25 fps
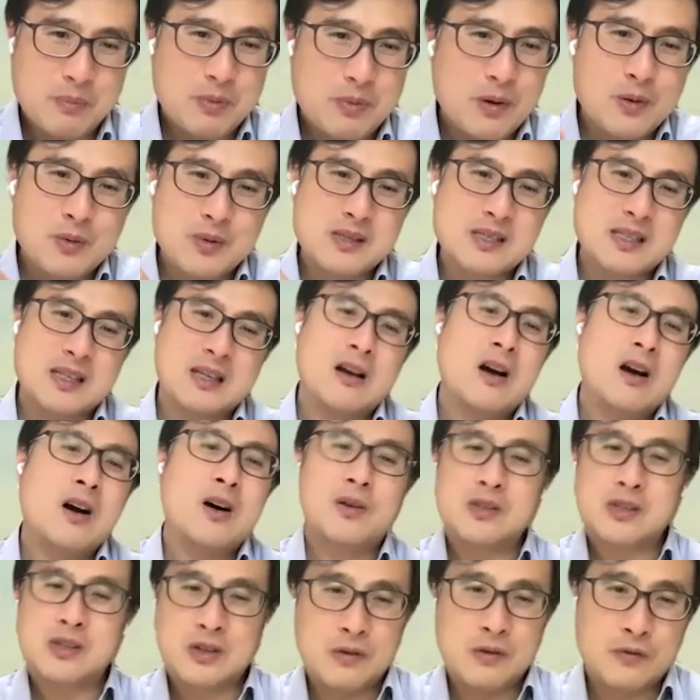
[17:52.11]
People always think,
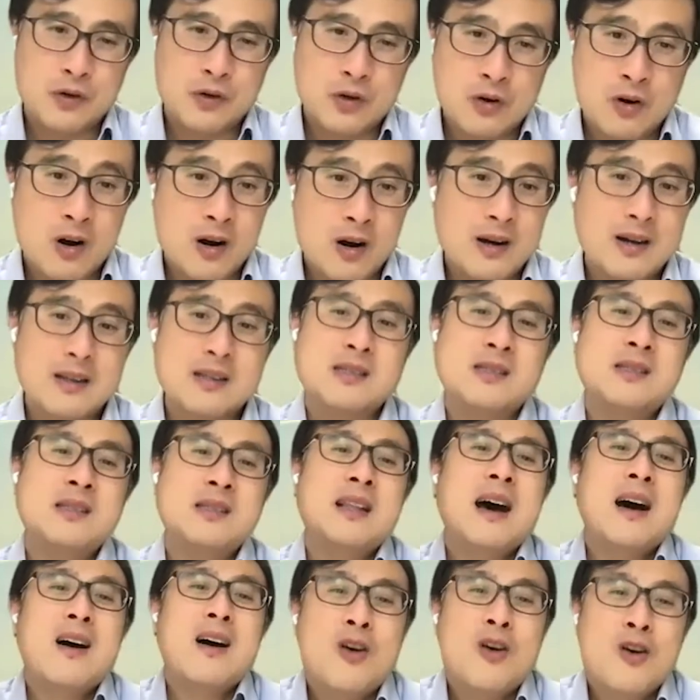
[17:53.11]
oh, it's good for your heart. It's
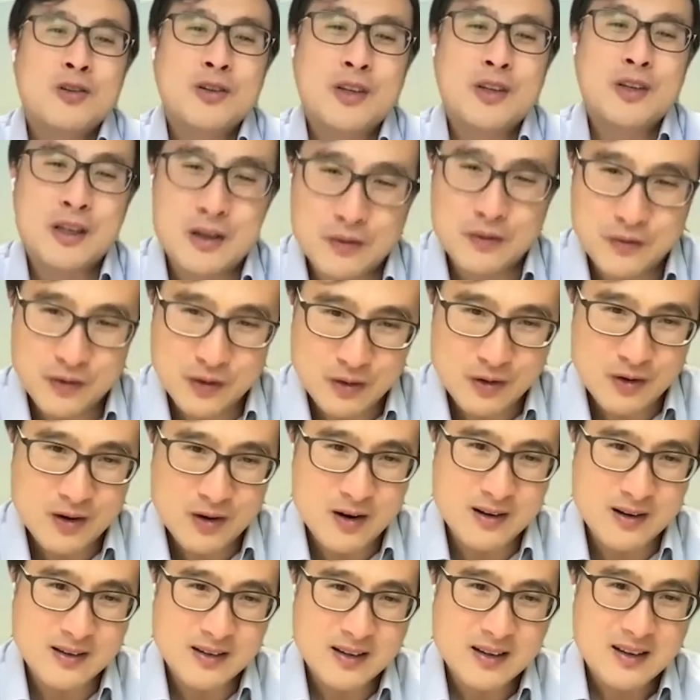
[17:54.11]
not only good for
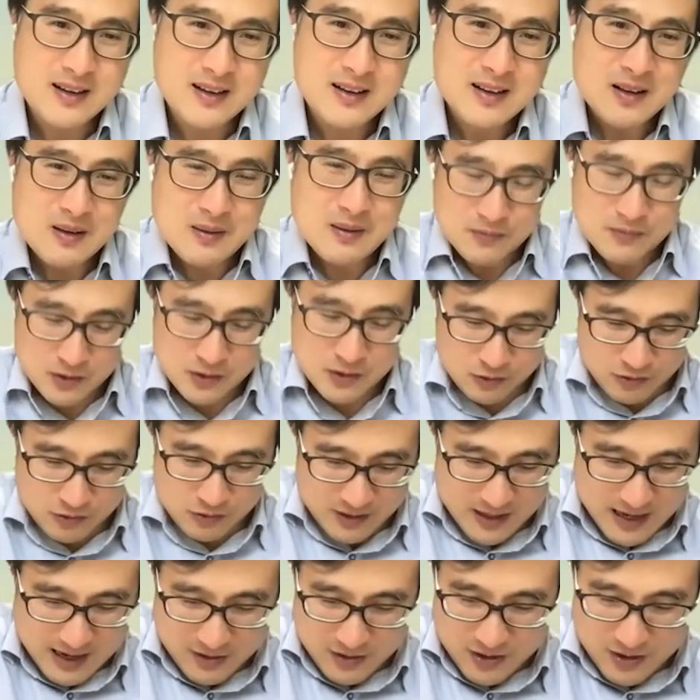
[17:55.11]
your heart.
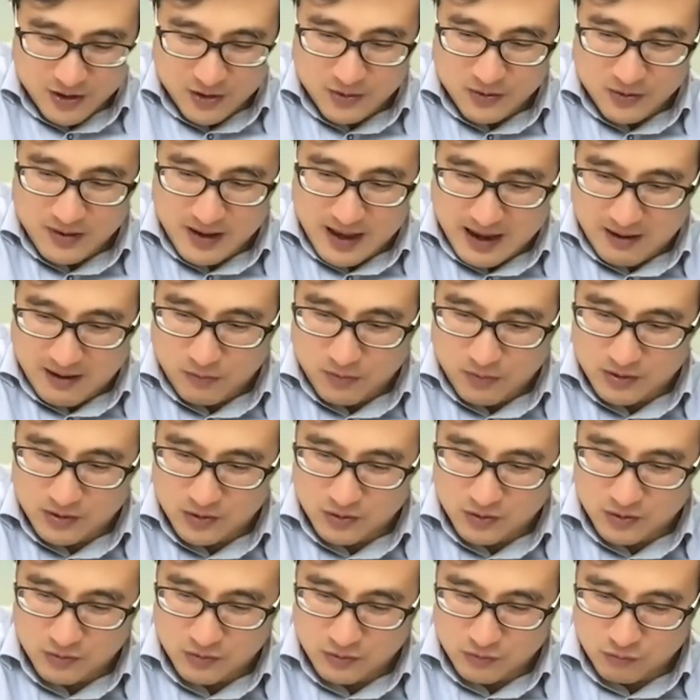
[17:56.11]
Did you not know that
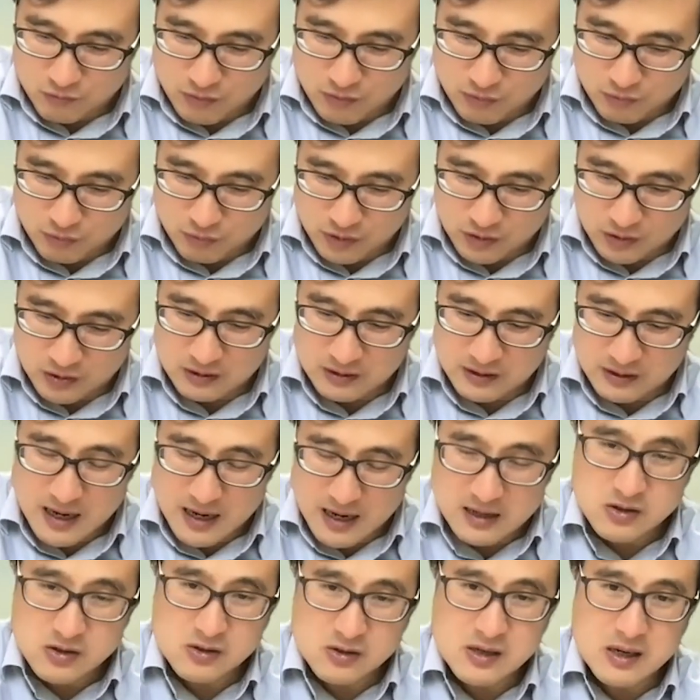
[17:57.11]
when you
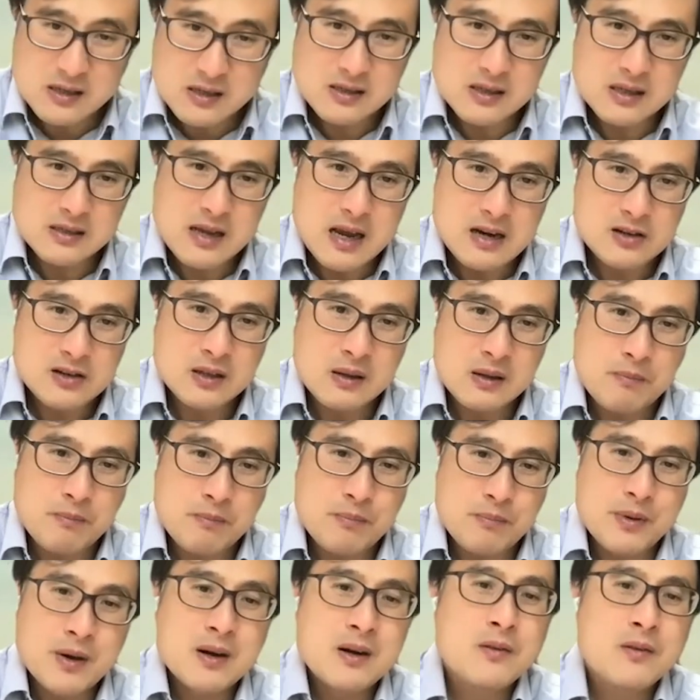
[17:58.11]
routinely exercise, it's
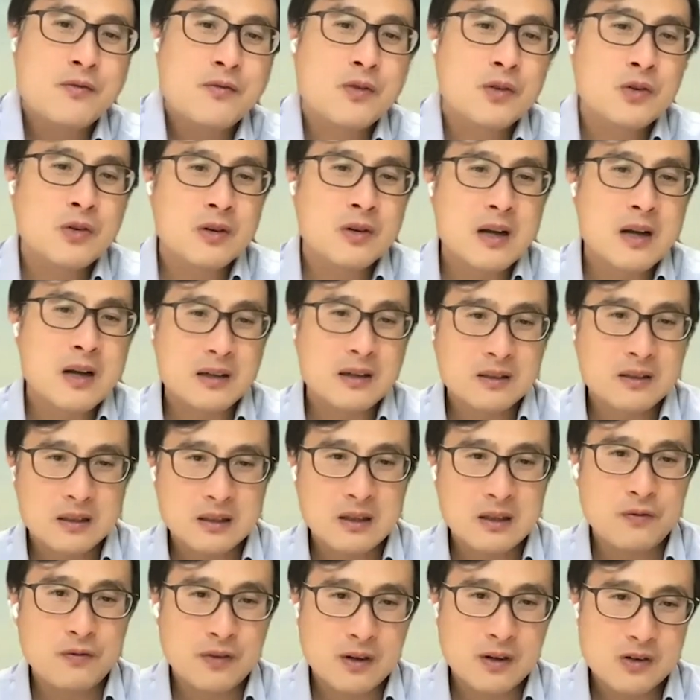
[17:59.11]
actually better for your
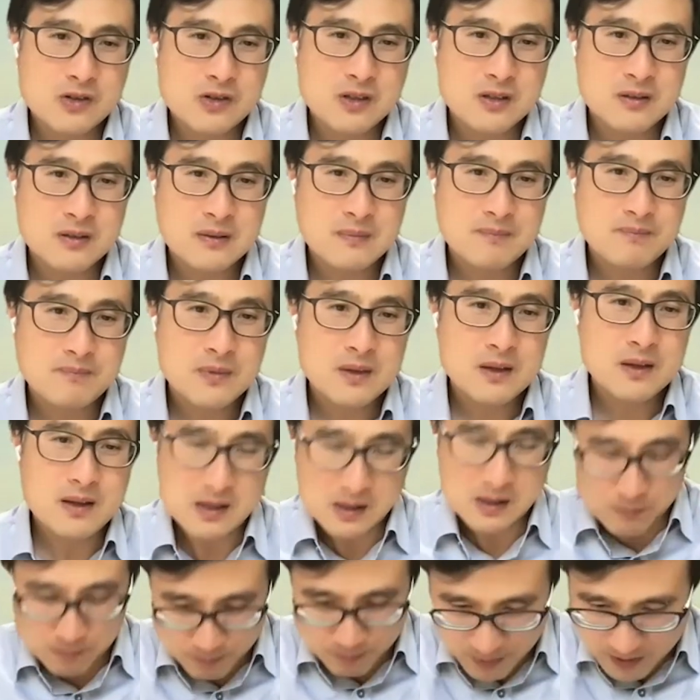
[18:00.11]
cognitive function?
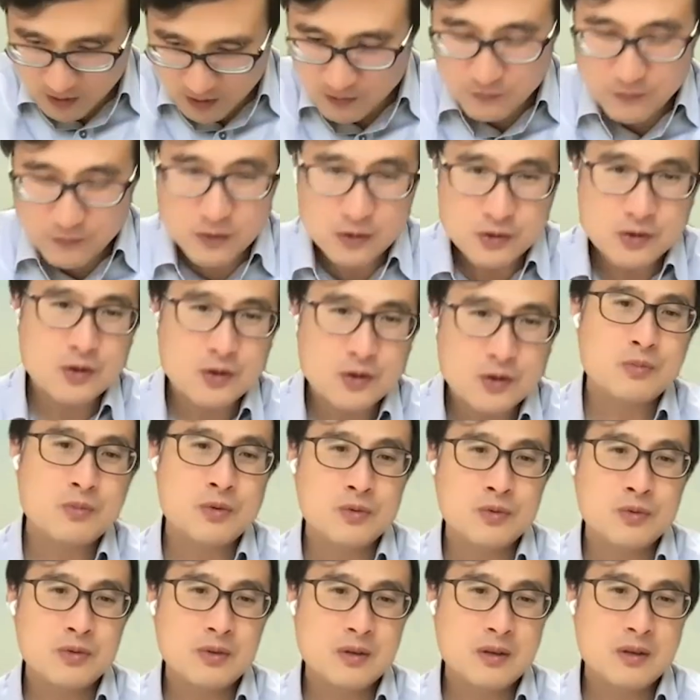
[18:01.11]
It's better for your
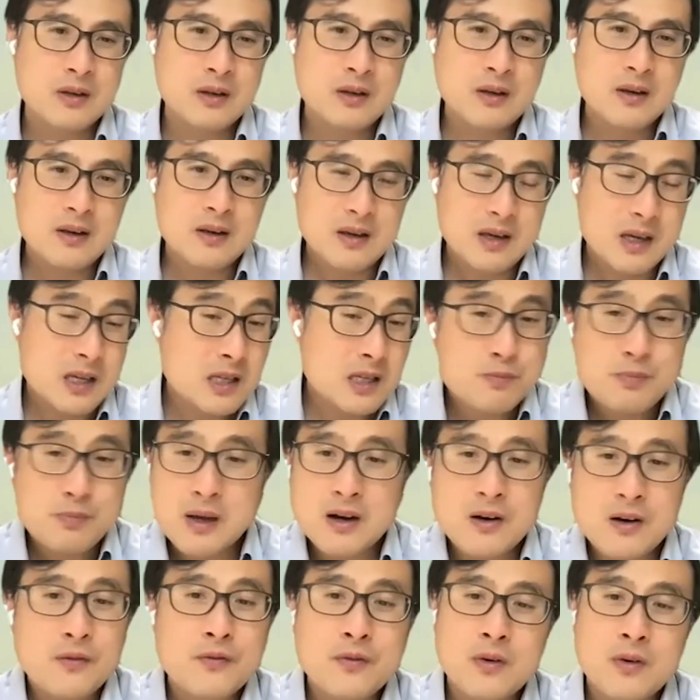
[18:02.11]
mood. It's
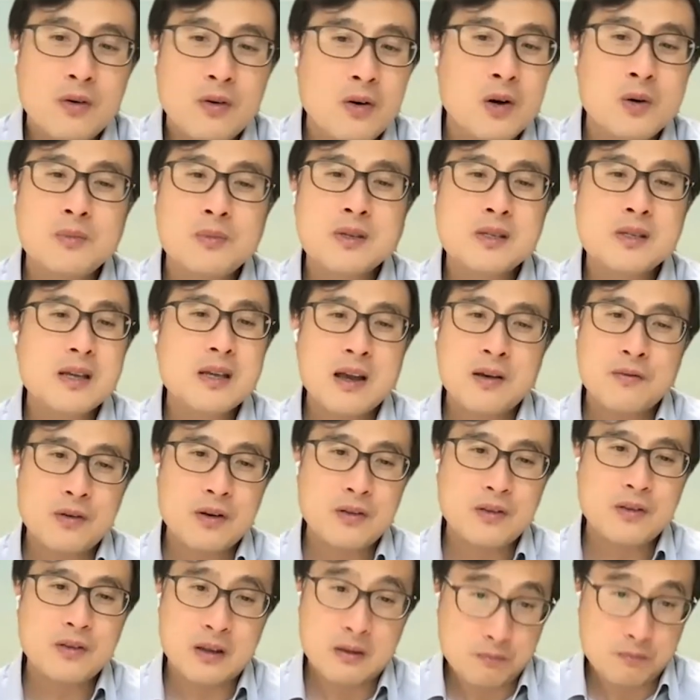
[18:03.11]
better for almost
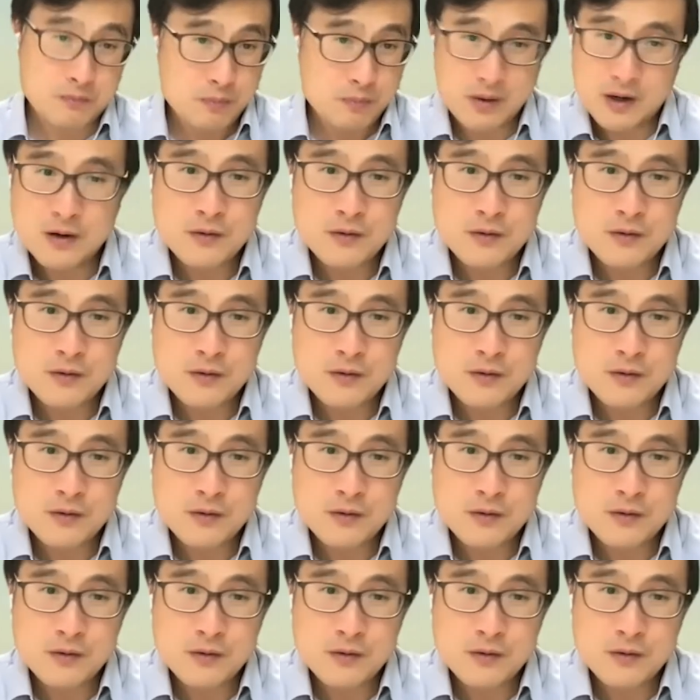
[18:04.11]
everything.